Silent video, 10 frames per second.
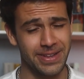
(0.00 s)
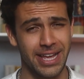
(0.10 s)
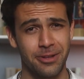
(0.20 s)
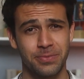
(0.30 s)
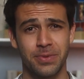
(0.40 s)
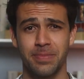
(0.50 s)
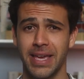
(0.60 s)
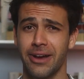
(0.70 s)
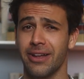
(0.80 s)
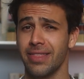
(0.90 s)
It helps
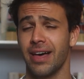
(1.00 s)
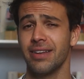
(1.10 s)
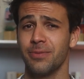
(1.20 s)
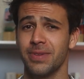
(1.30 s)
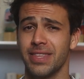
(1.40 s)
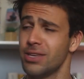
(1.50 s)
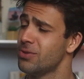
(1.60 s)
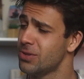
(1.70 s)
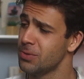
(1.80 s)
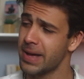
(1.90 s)
me out a lot with the
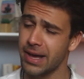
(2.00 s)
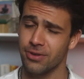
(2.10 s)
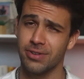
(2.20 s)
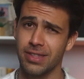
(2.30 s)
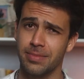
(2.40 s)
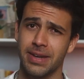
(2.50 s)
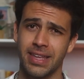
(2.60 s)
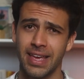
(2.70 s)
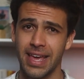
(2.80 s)
YouTube algorithm and